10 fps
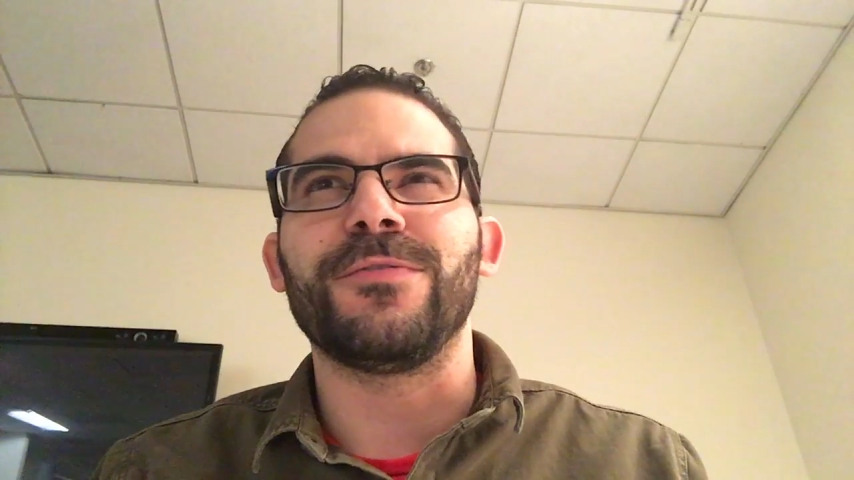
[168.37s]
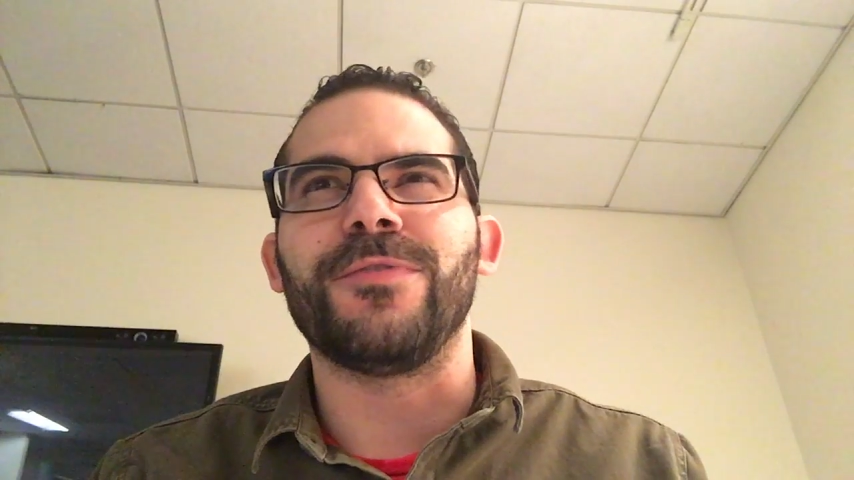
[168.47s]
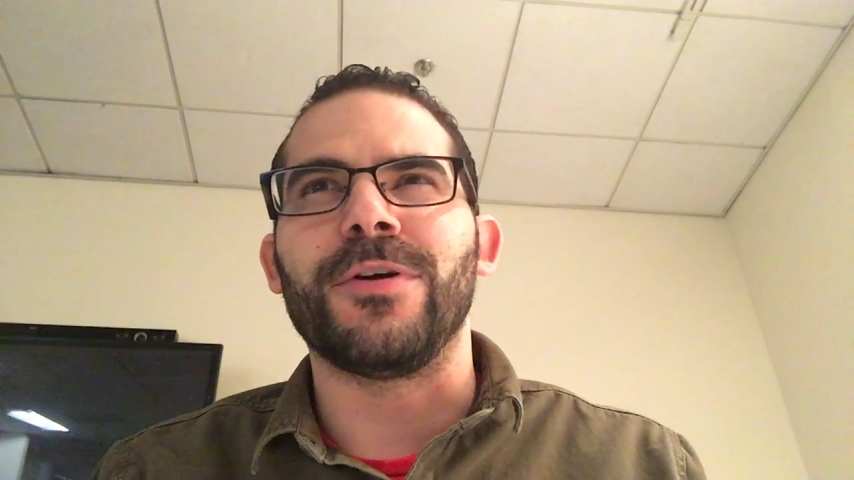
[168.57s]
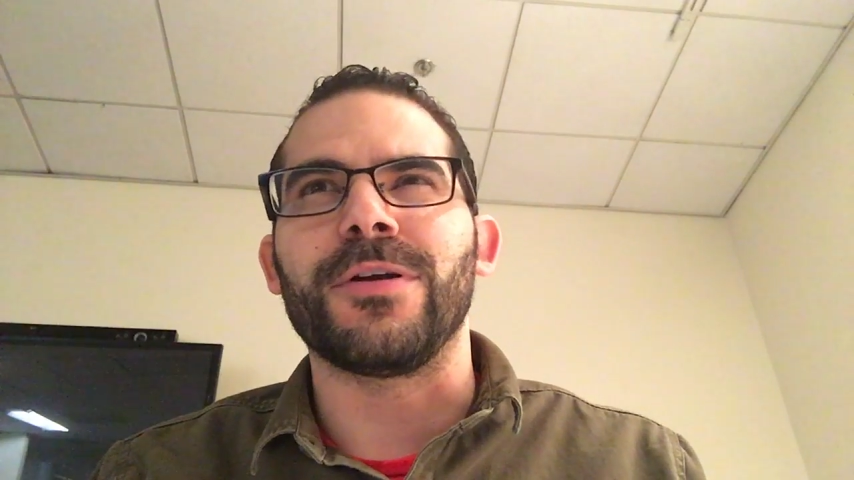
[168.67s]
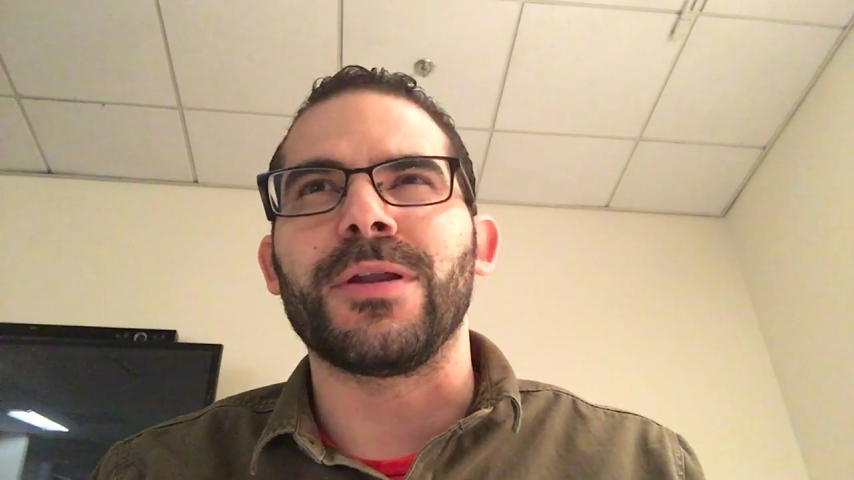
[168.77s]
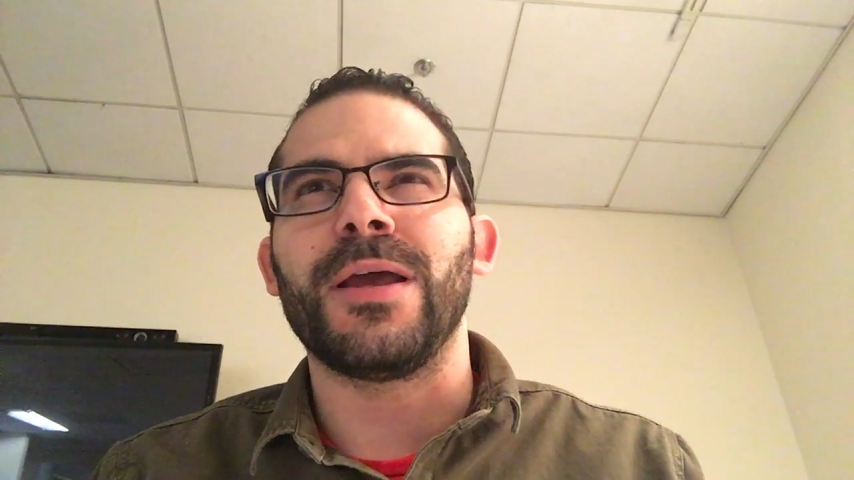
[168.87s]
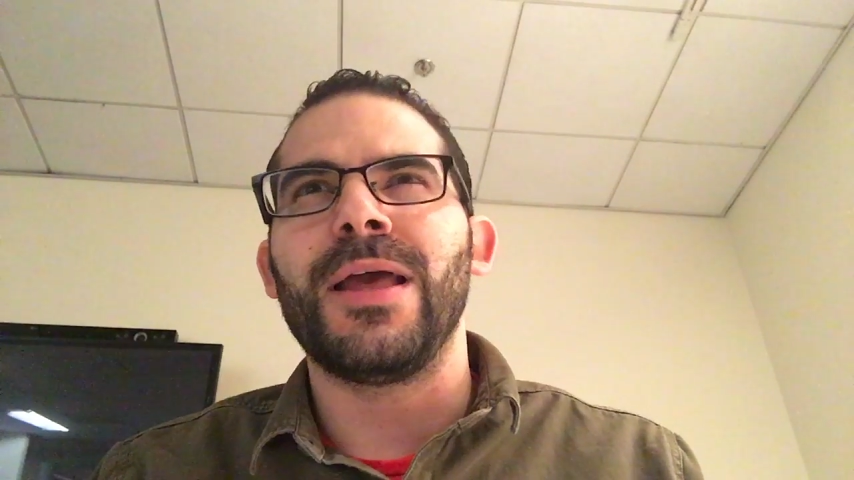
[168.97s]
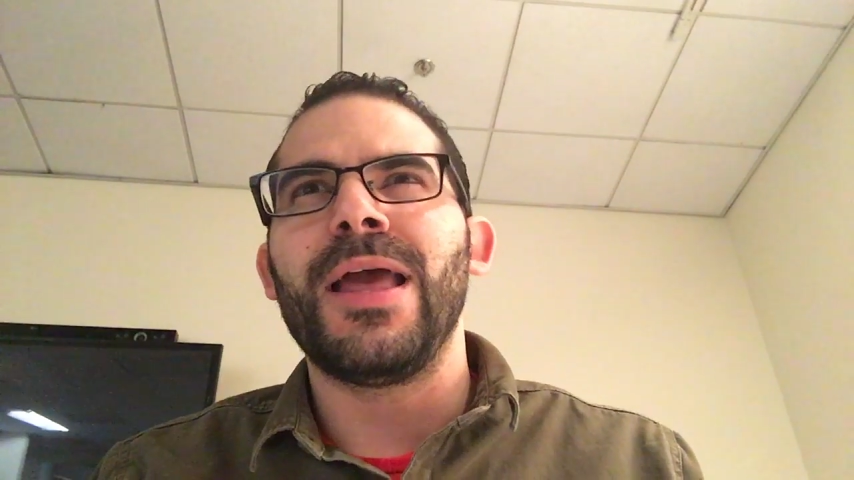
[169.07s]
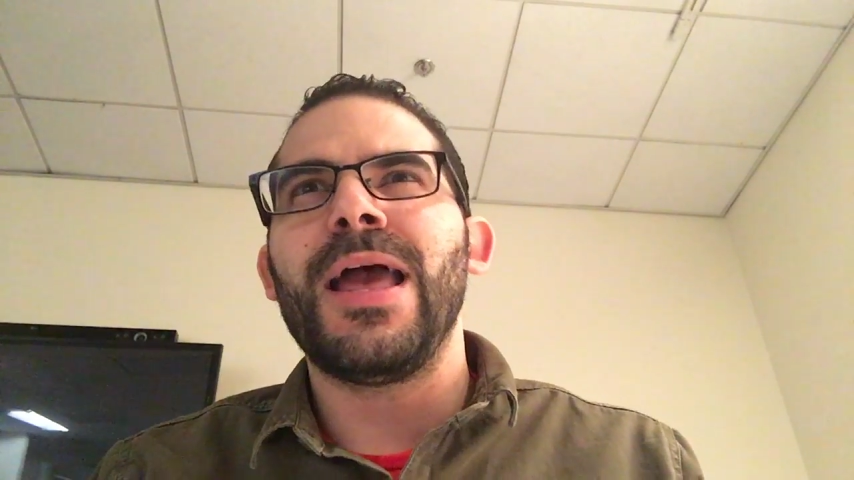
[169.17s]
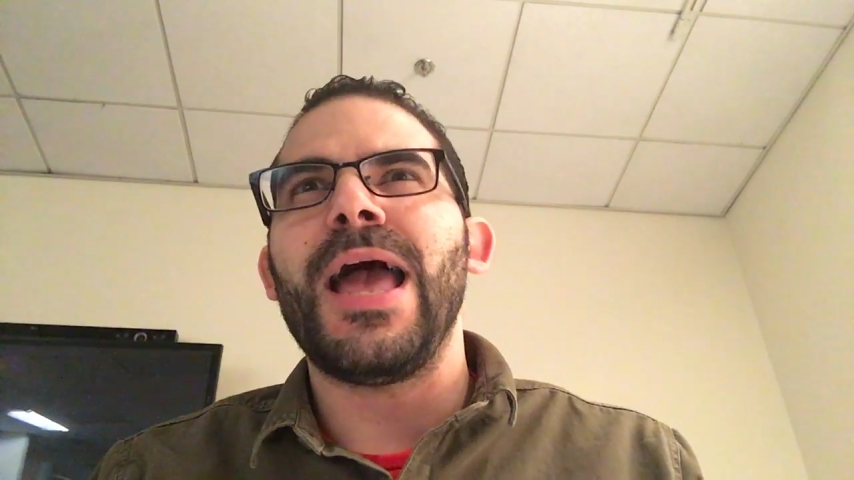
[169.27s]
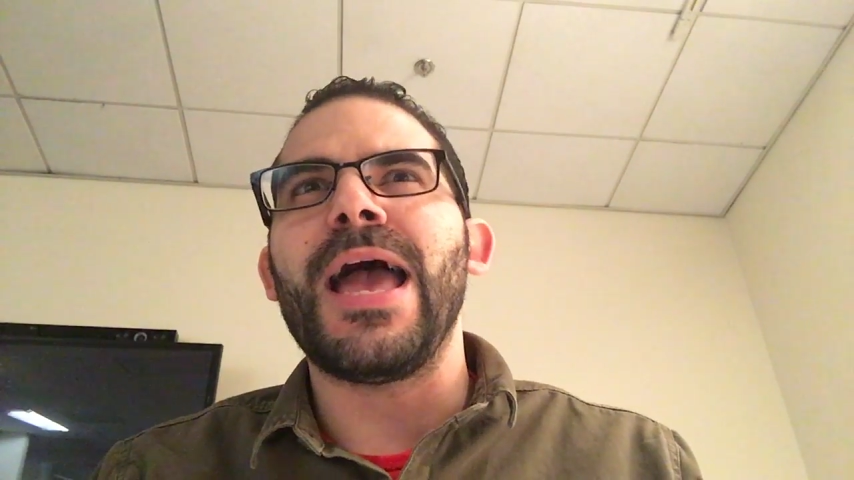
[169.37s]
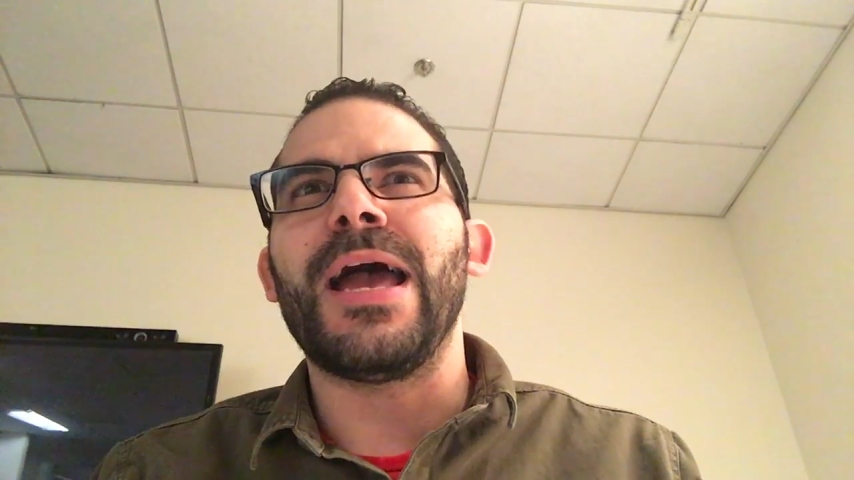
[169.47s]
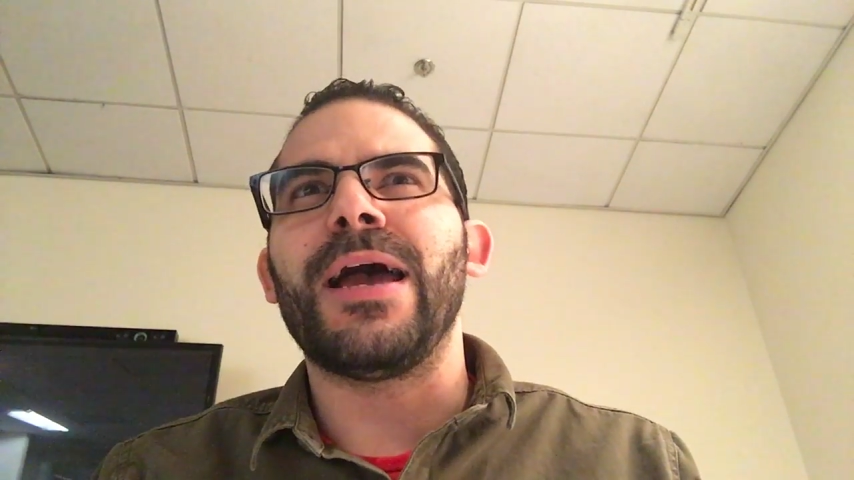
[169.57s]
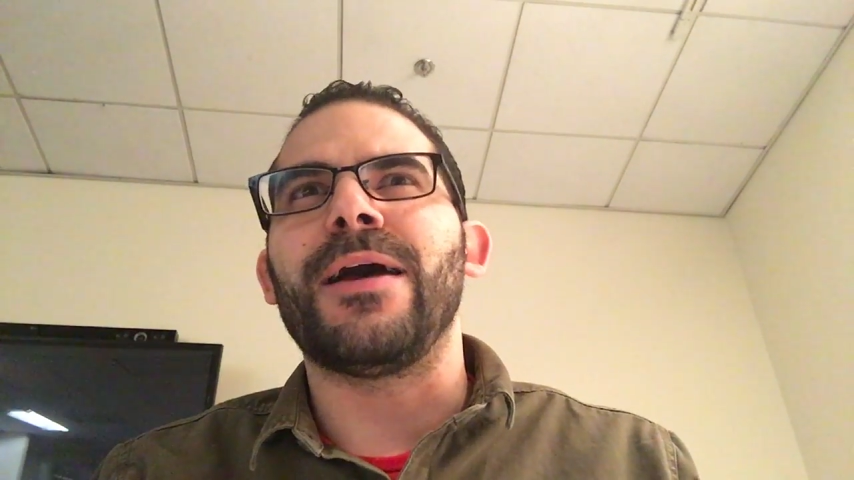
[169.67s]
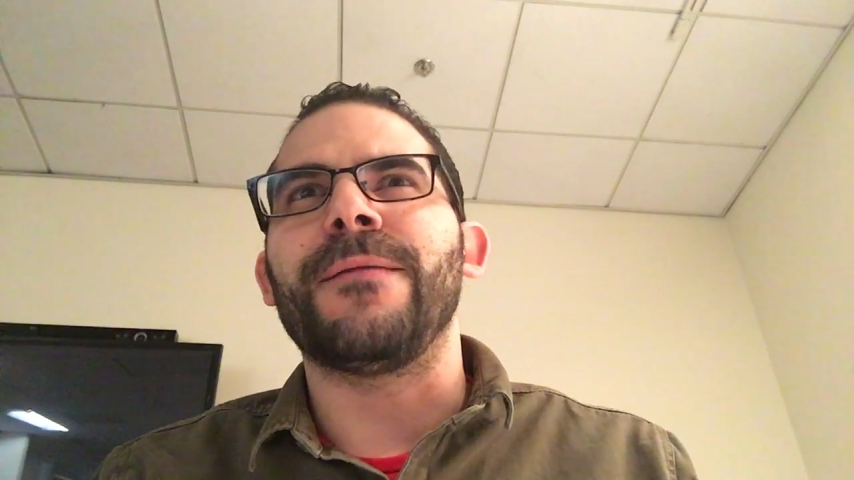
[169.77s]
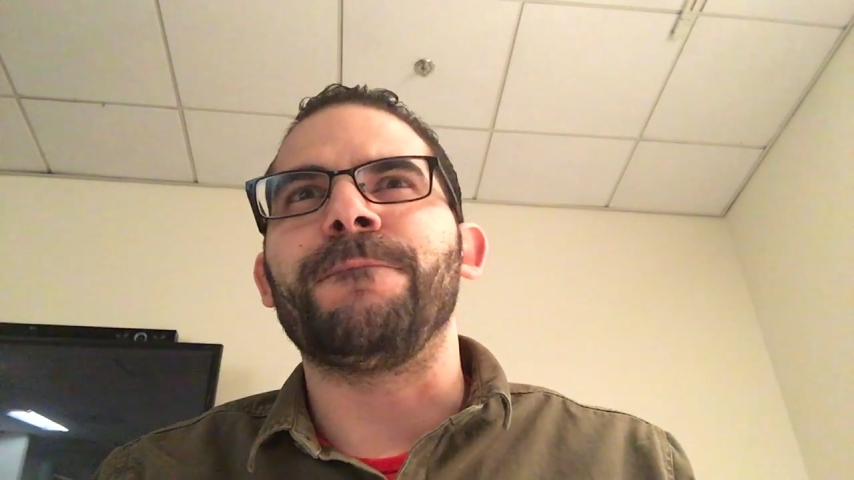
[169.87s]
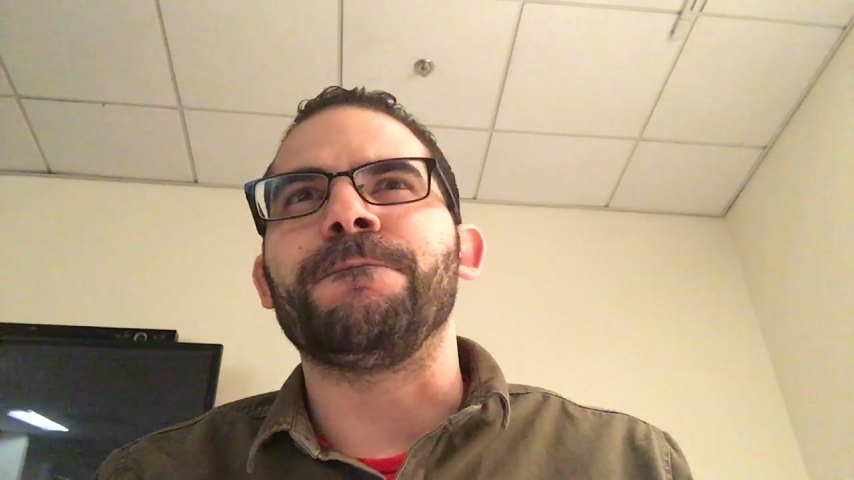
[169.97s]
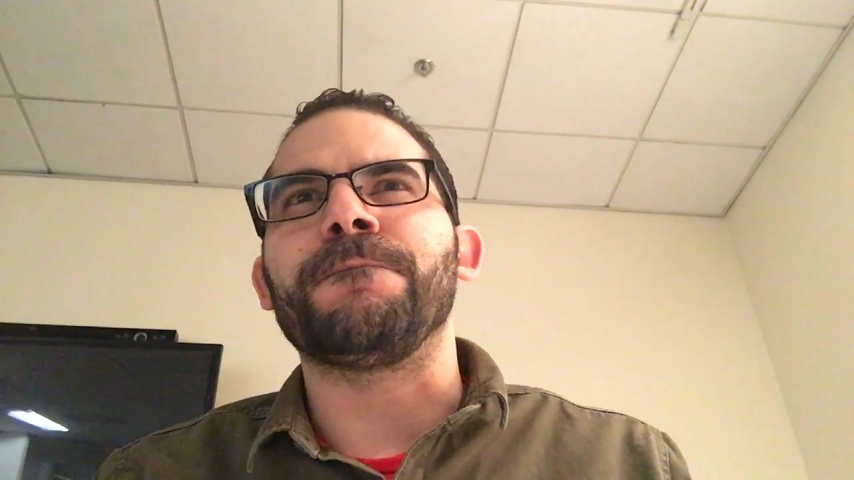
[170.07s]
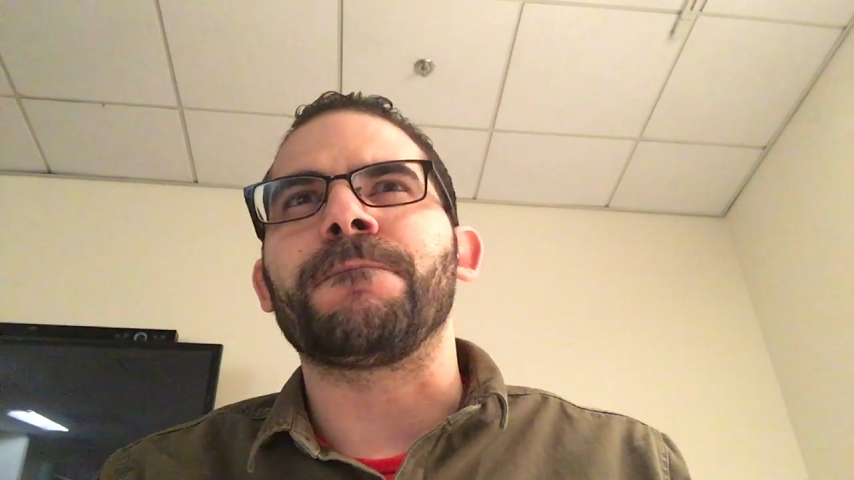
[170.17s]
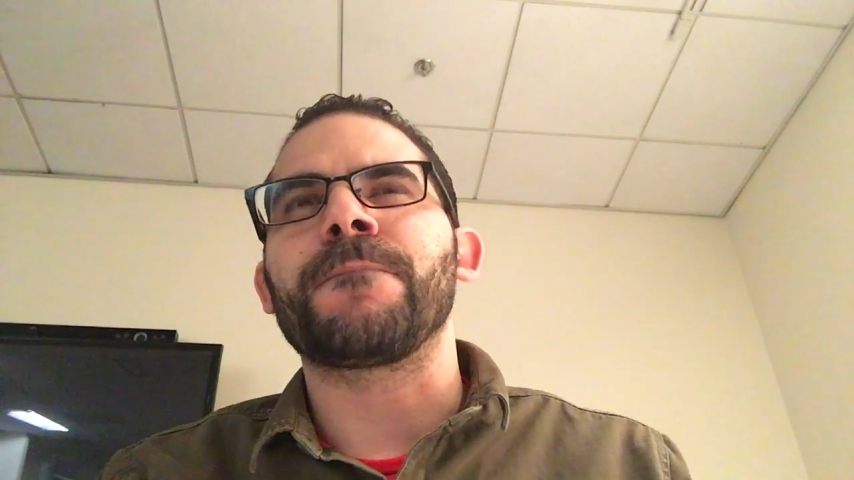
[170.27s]
fart,
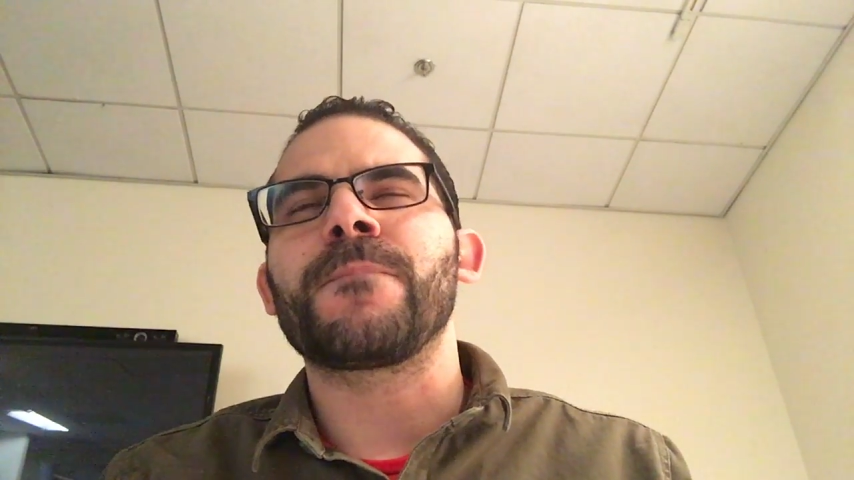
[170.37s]
and